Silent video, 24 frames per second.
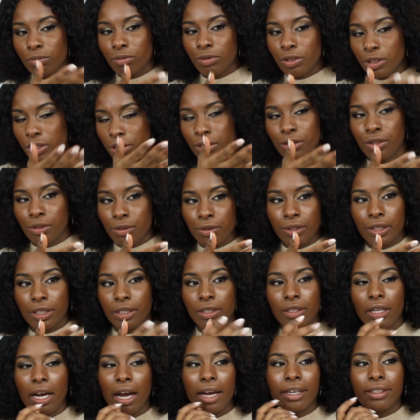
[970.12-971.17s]

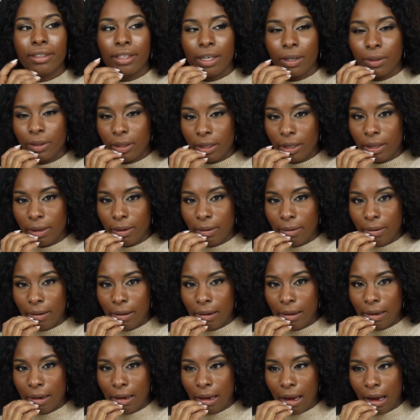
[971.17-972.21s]
pre-screen. I doubt it.
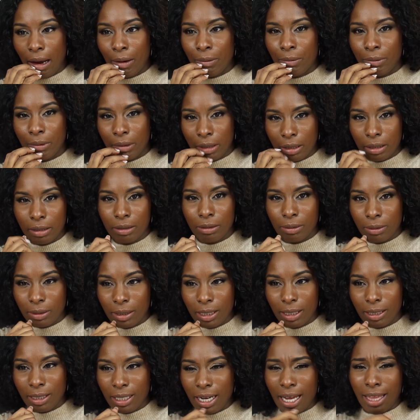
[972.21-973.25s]
I really do
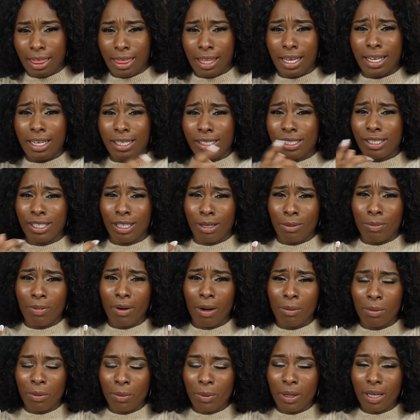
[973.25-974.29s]
doubt it. I think it's going to
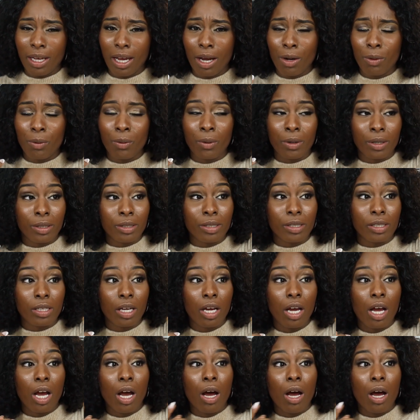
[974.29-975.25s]
probably get worse.